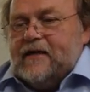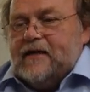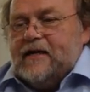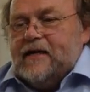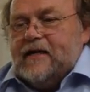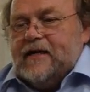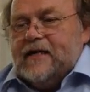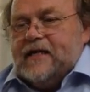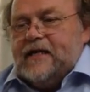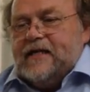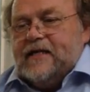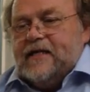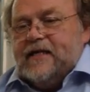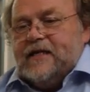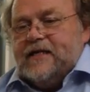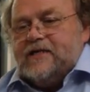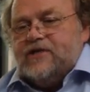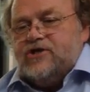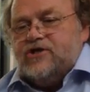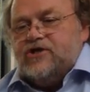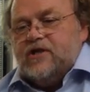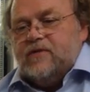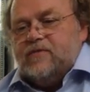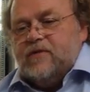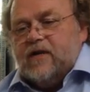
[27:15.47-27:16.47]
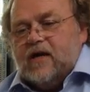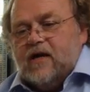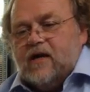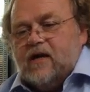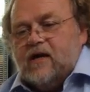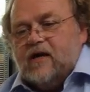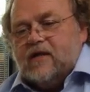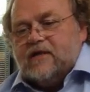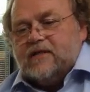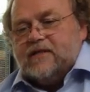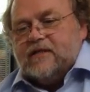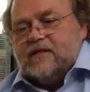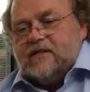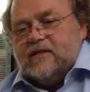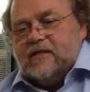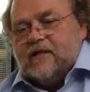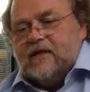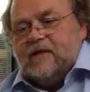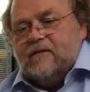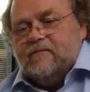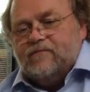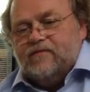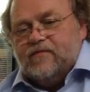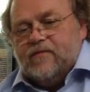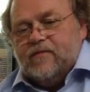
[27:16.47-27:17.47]
it's Jimmy Carter, the
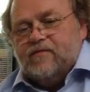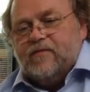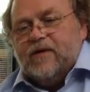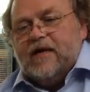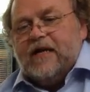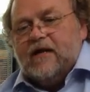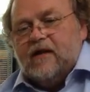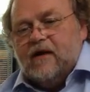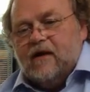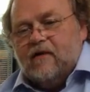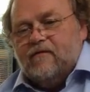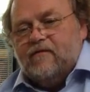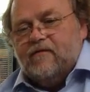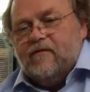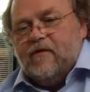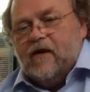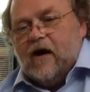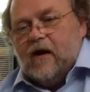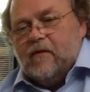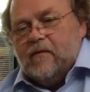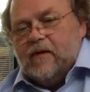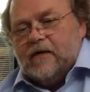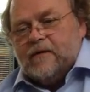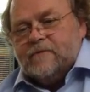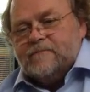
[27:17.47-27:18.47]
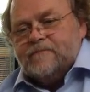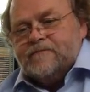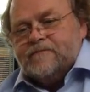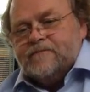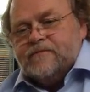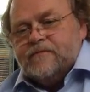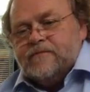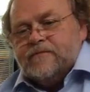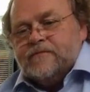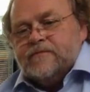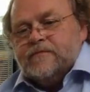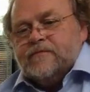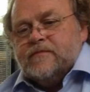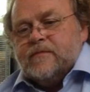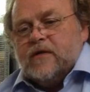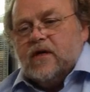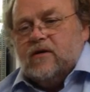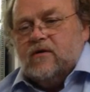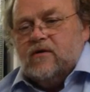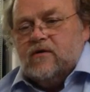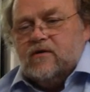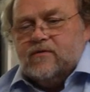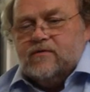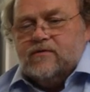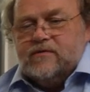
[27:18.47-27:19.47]
peanut farmer,
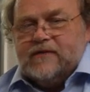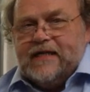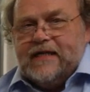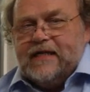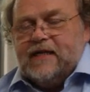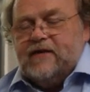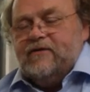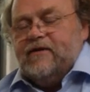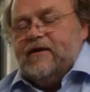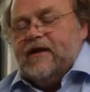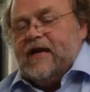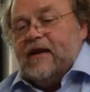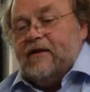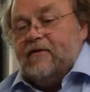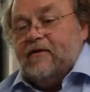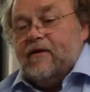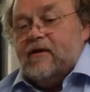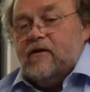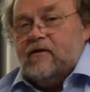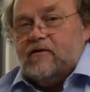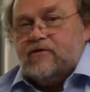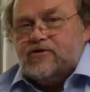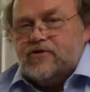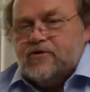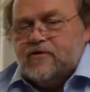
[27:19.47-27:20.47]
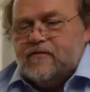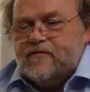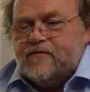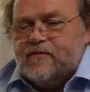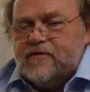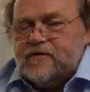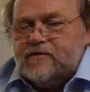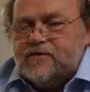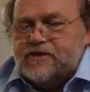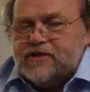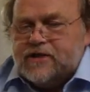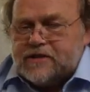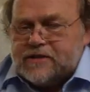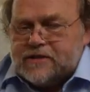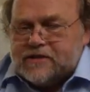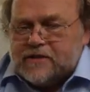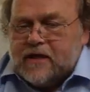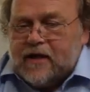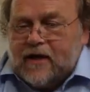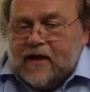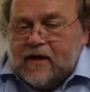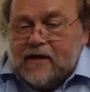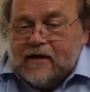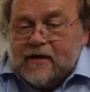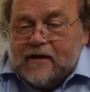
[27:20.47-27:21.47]
or dealer in agricultural
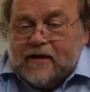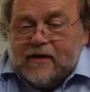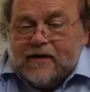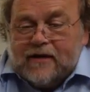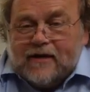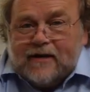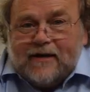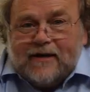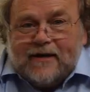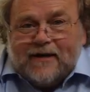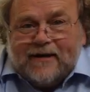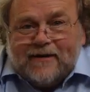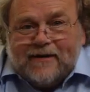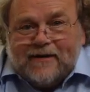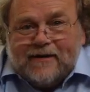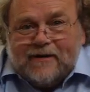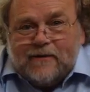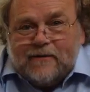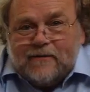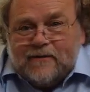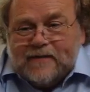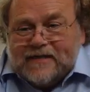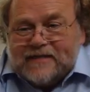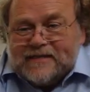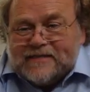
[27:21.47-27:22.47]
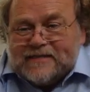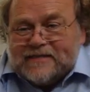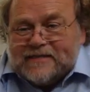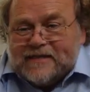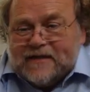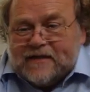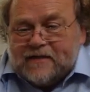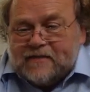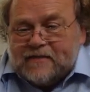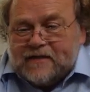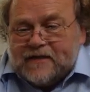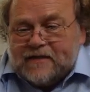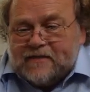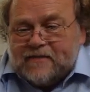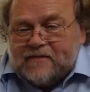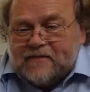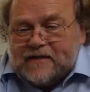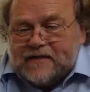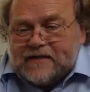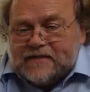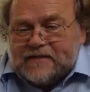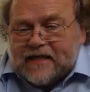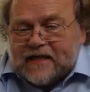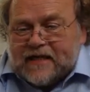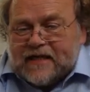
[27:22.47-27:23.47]
futures, who is
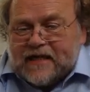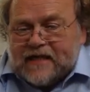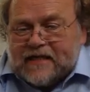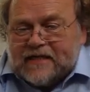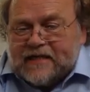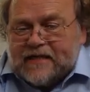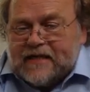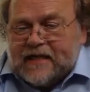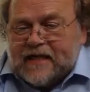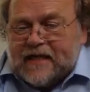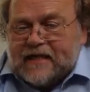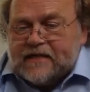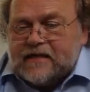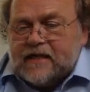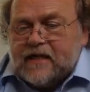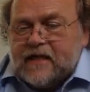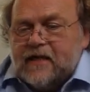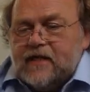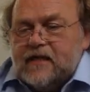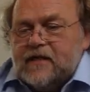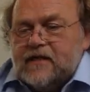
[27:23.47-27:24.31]
the candidate.